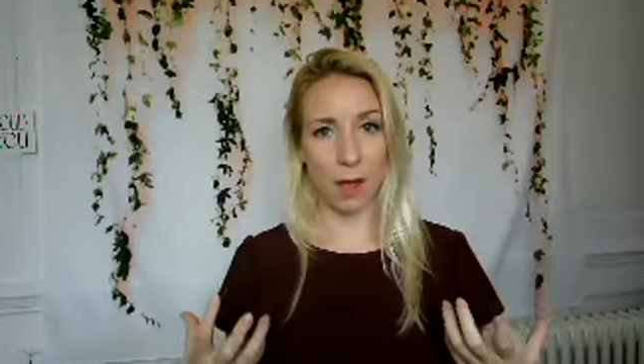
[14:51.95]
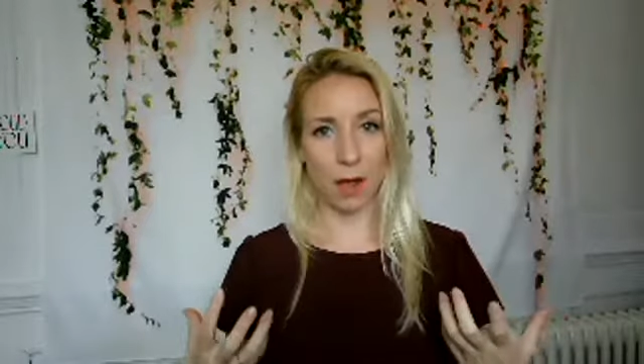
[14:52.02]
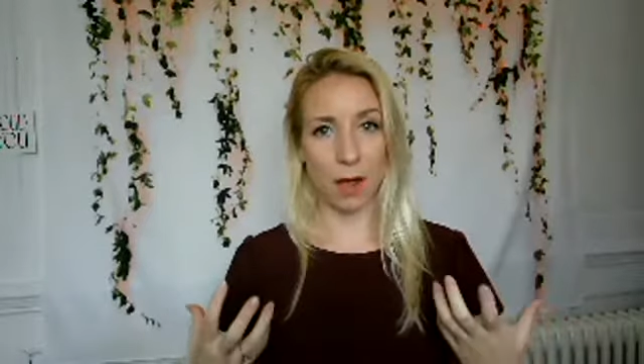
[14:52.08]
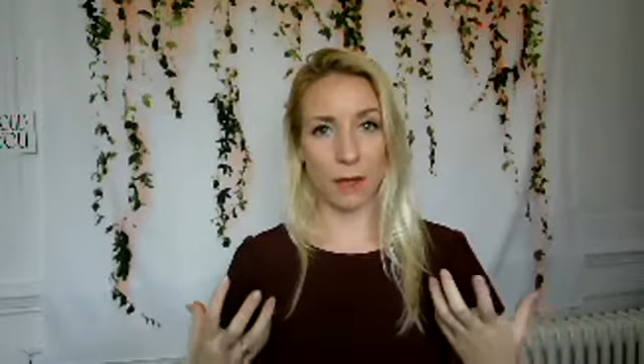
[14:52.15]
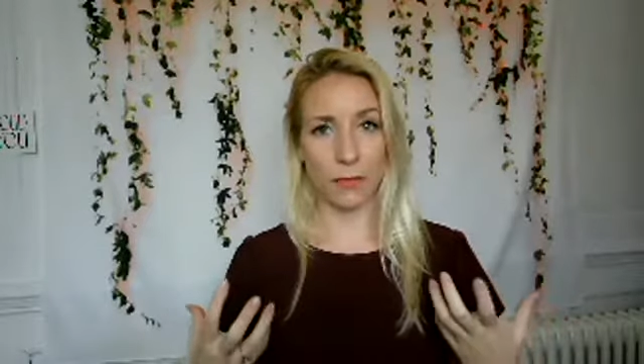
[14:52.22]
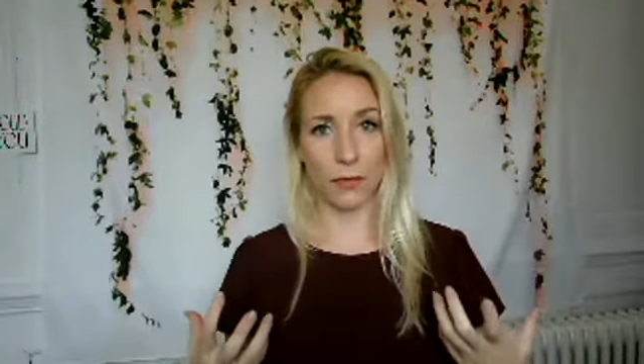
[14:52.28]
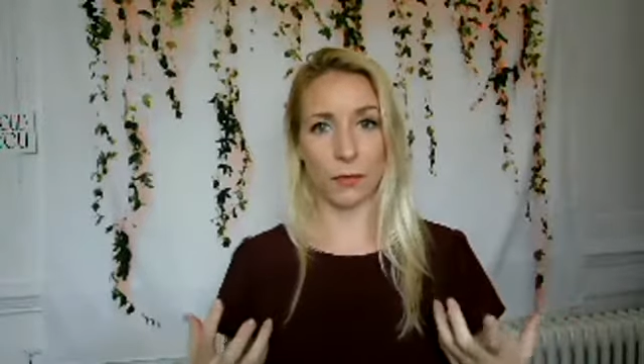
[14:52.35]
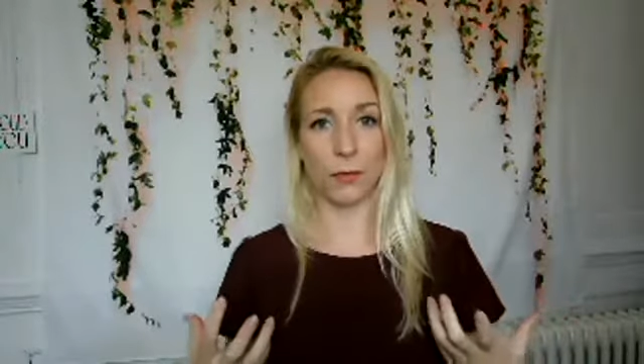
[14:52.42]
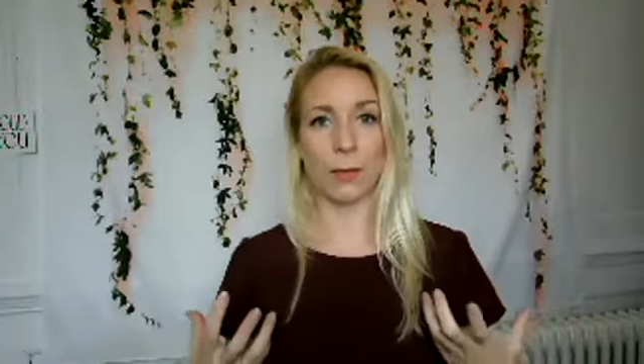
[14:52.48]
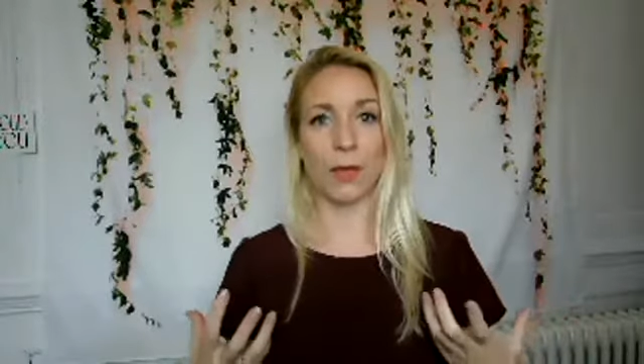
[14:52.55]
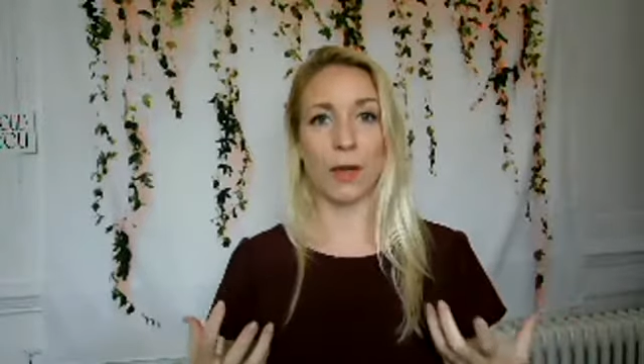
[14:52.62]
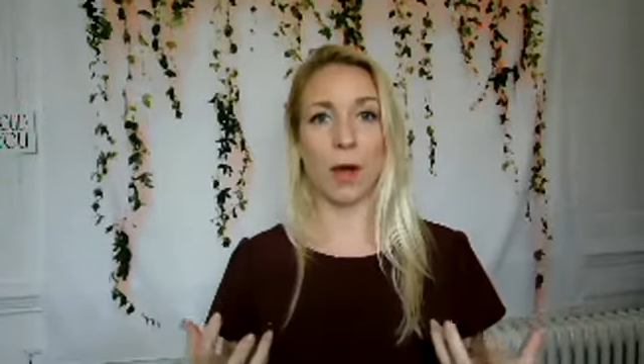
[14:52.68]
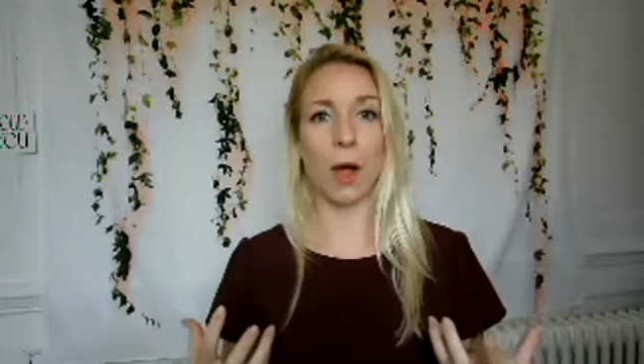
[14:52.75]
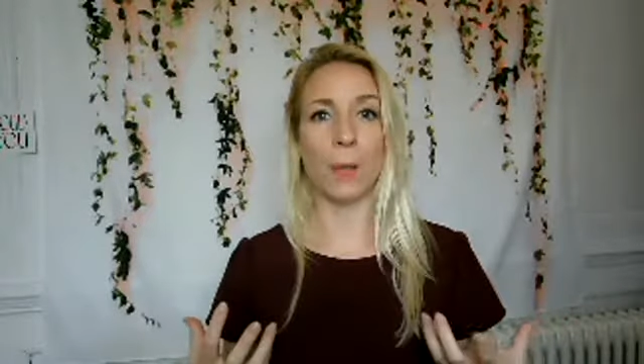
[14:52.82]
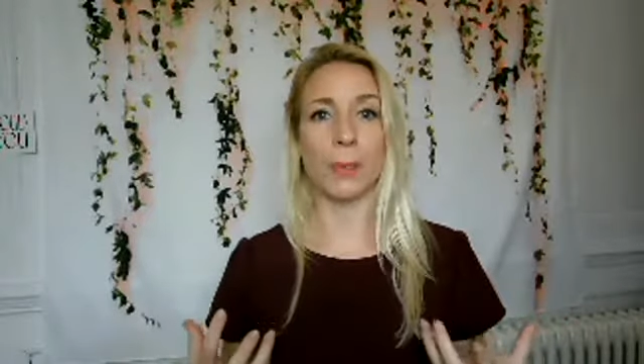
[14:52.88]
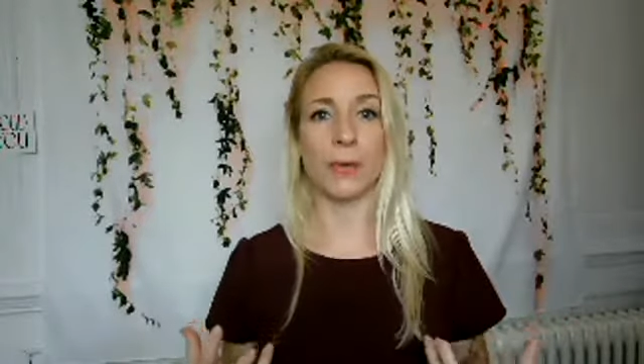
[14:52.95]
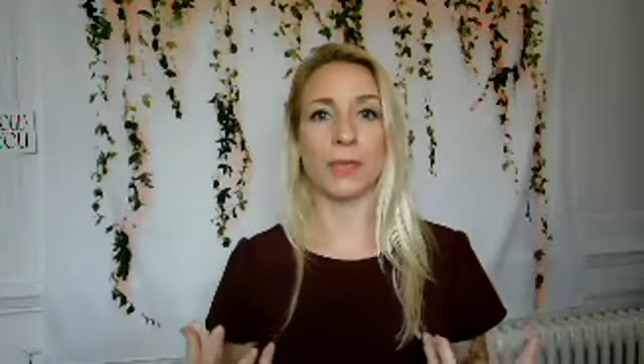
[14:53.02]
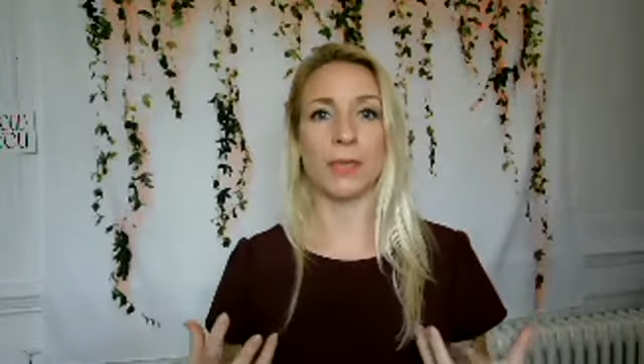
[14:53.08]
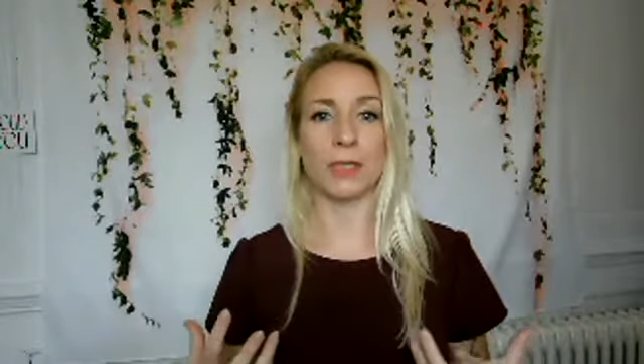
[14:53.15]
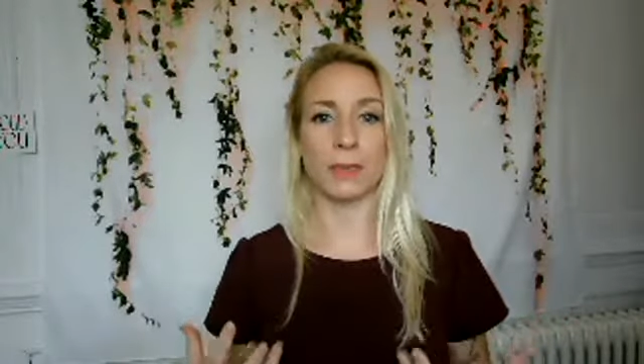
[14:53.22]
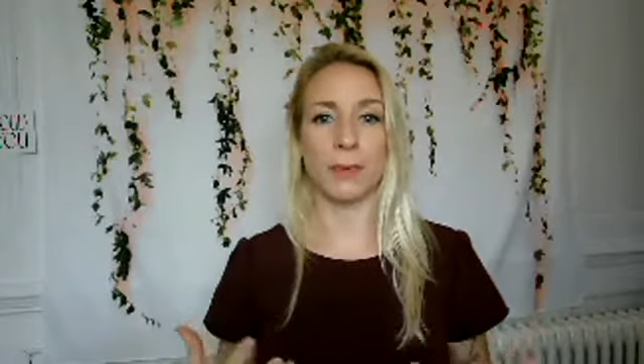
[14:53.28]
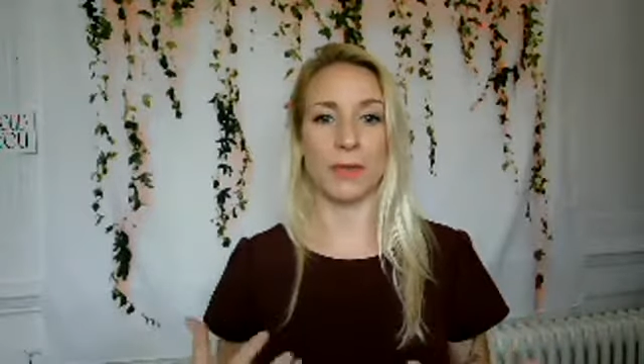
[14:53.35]
part of who we are
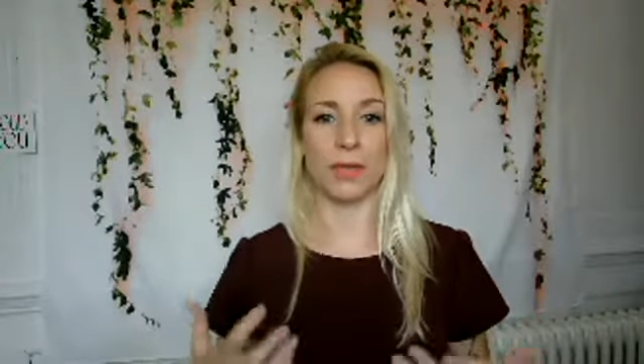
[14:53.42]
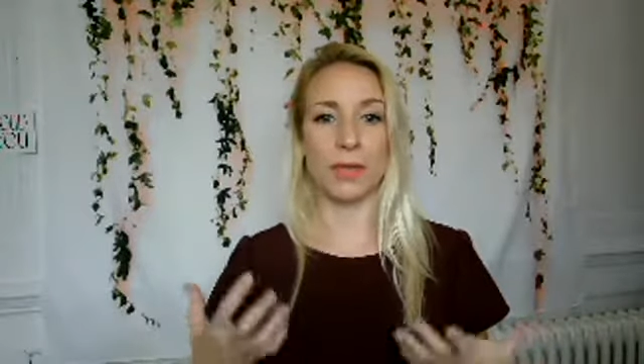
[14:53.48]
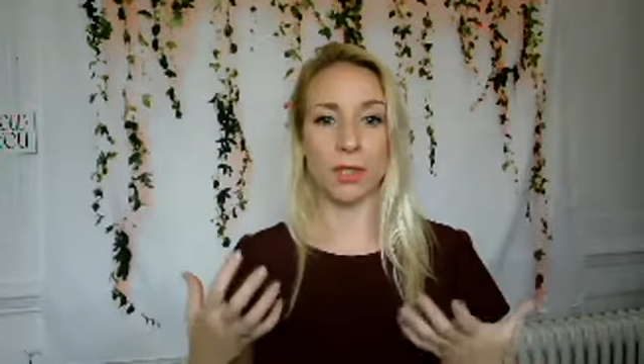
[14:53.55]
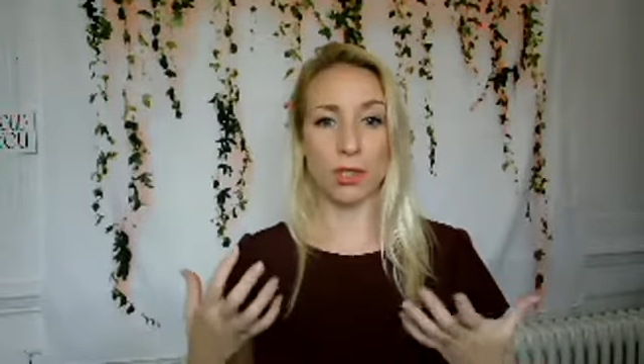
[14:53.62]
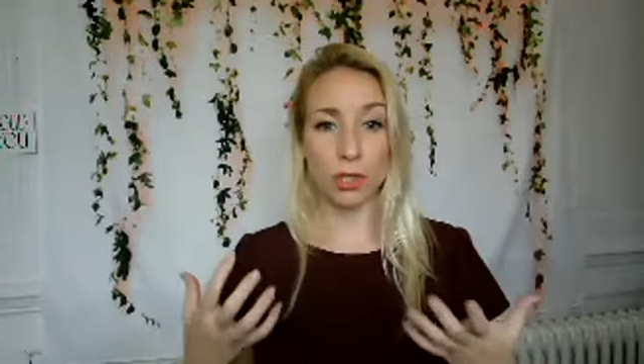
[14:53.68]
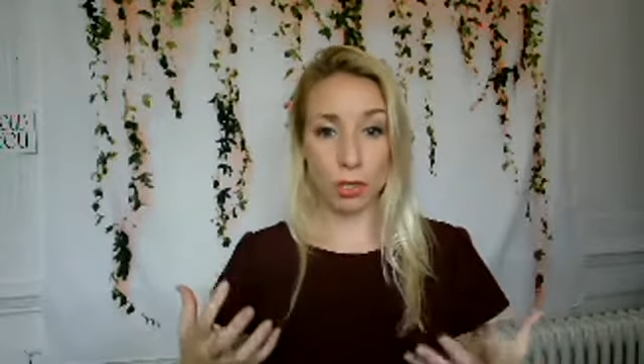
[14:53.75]
because we're